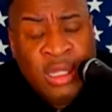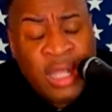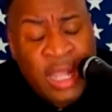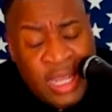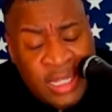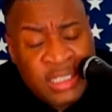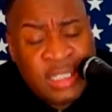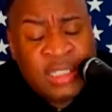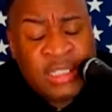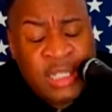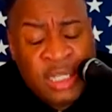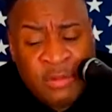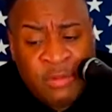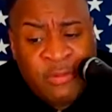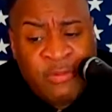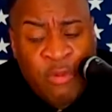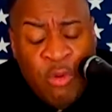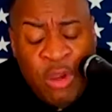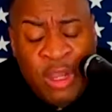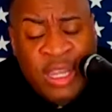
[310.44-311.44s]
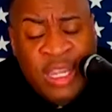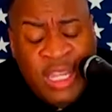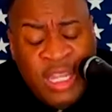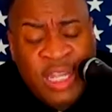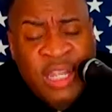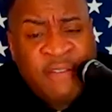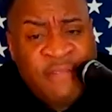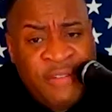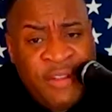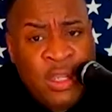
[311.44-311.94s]
As I said before,
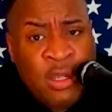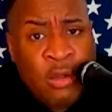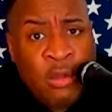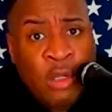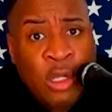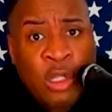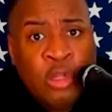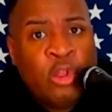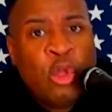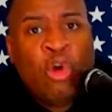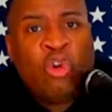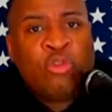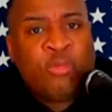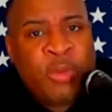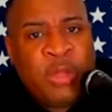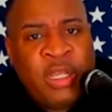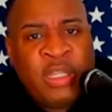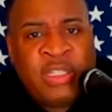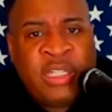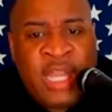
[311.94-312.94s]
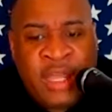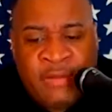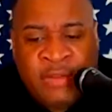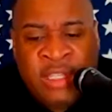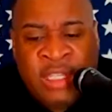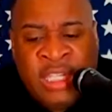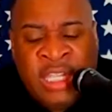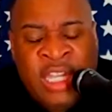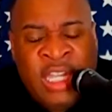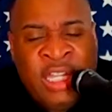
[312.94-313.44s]
NFL, those players have to
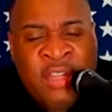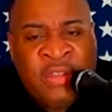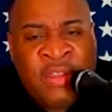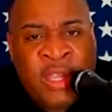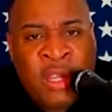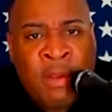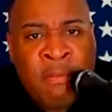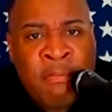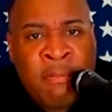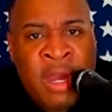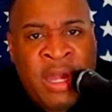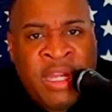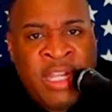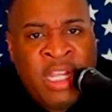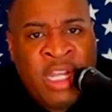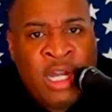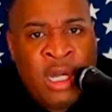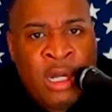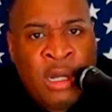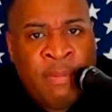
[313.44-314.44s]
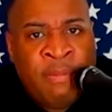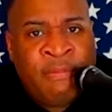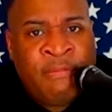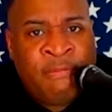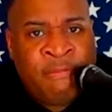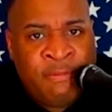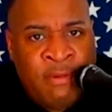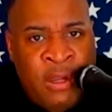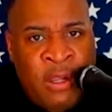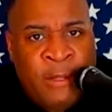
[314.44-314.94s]
get their money up
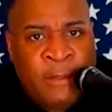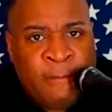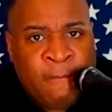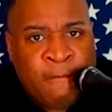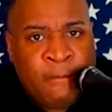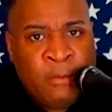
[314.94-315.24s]
front